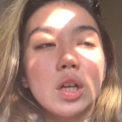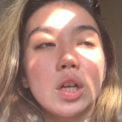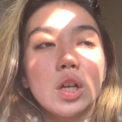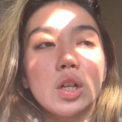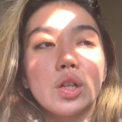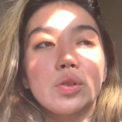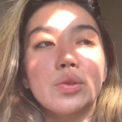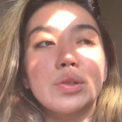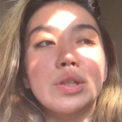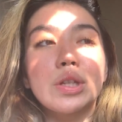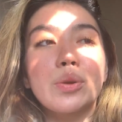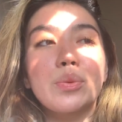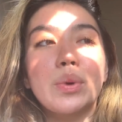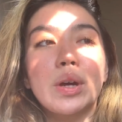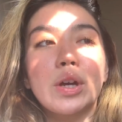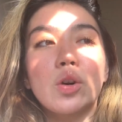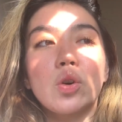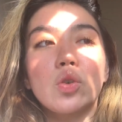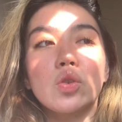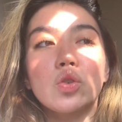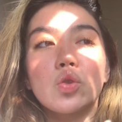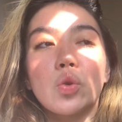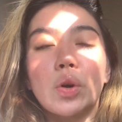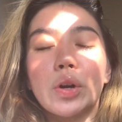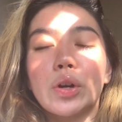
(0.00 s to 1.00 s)
Losing
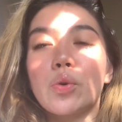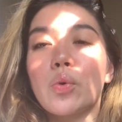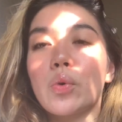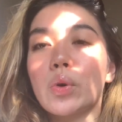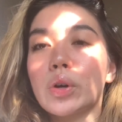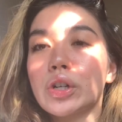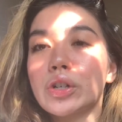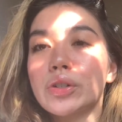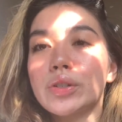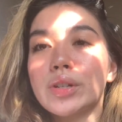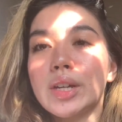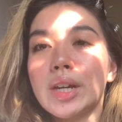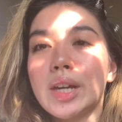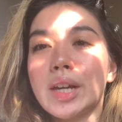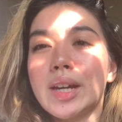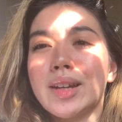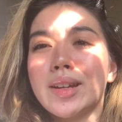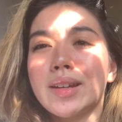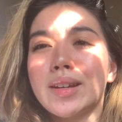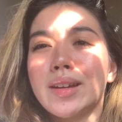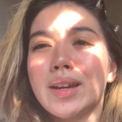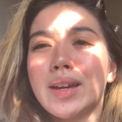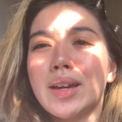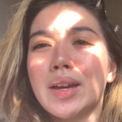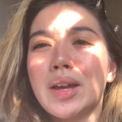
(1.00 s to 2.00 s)
weight during
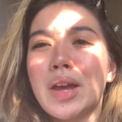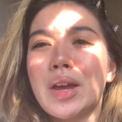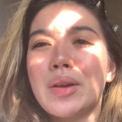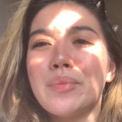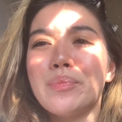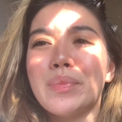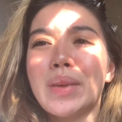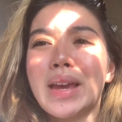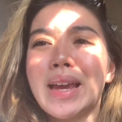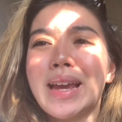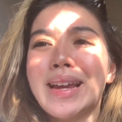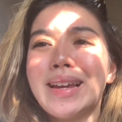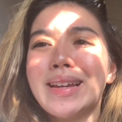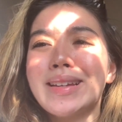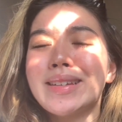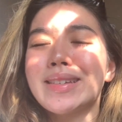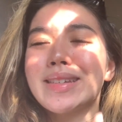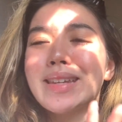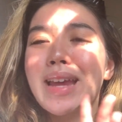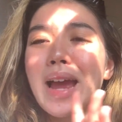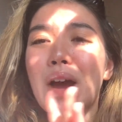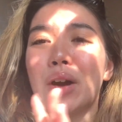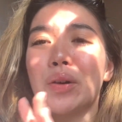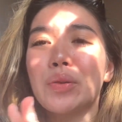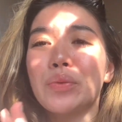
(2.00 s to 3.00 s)
quarantine, it may
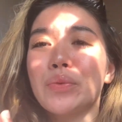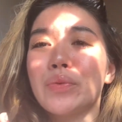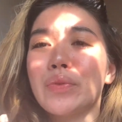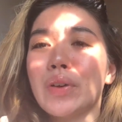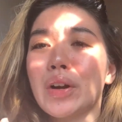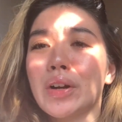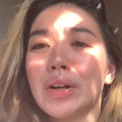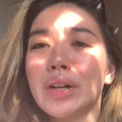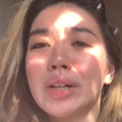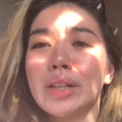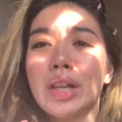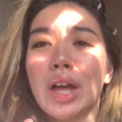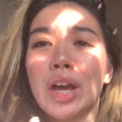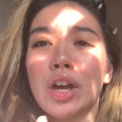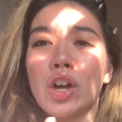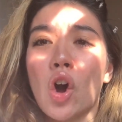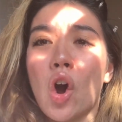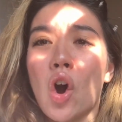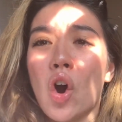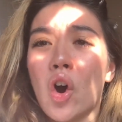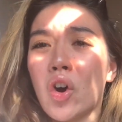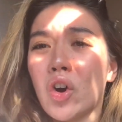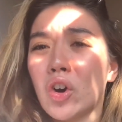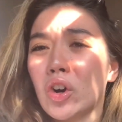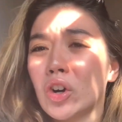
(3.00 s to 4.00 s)
sound very like
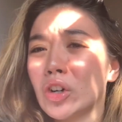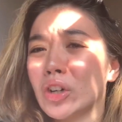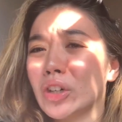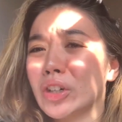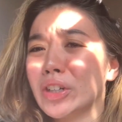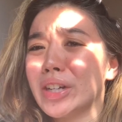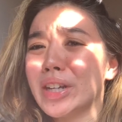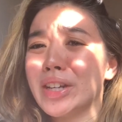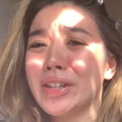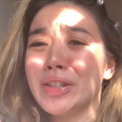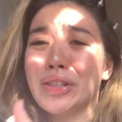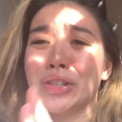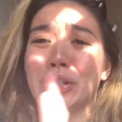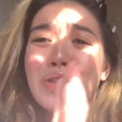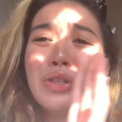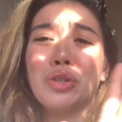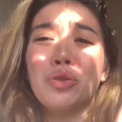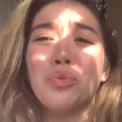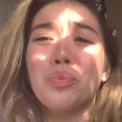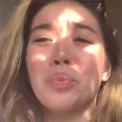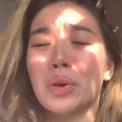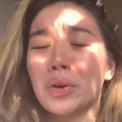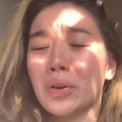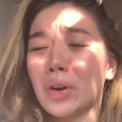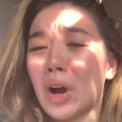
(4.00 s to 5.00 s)
hard and
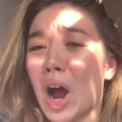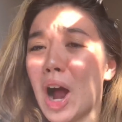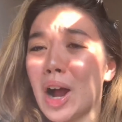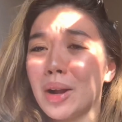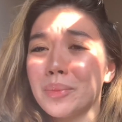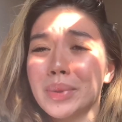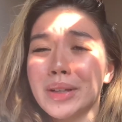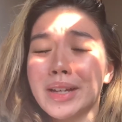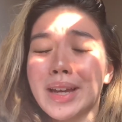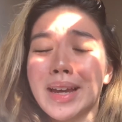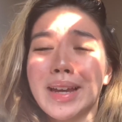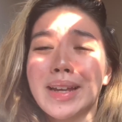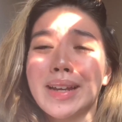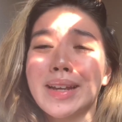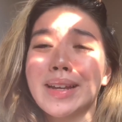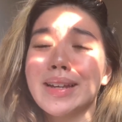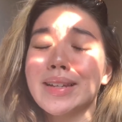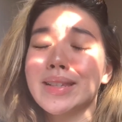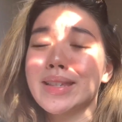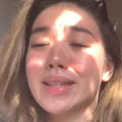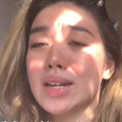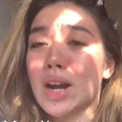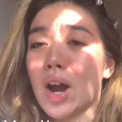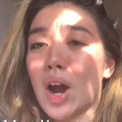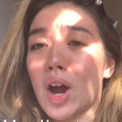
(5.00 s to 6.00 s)
super complicated.
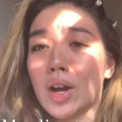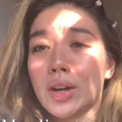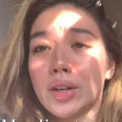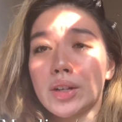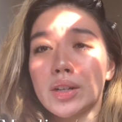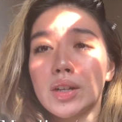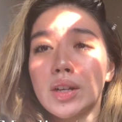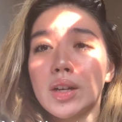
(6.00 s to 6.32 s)
It's not.